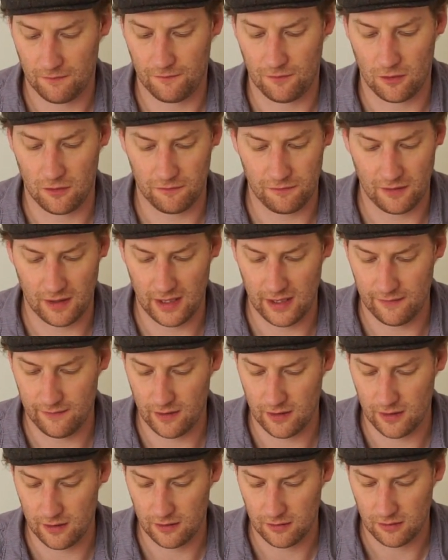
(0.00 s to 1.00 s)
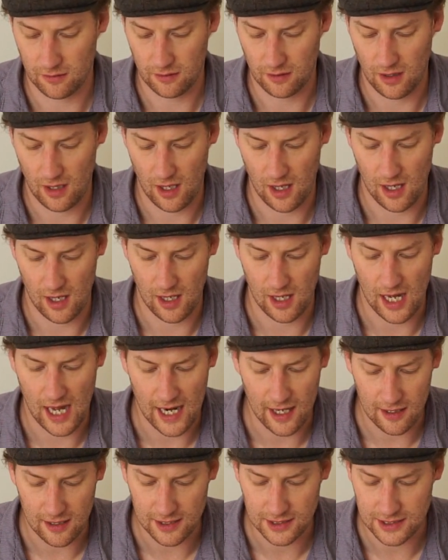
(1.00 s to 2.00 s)
Full flavor,
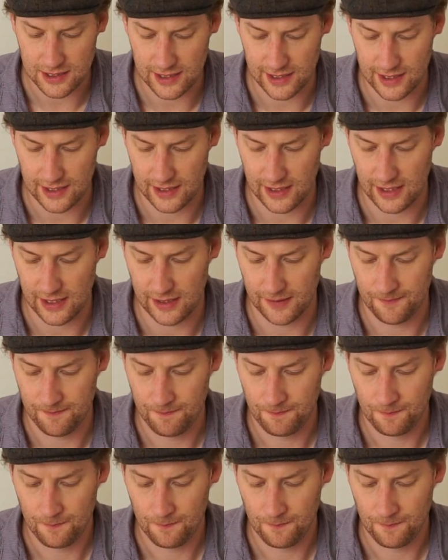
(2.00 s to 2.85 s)
higher acidity,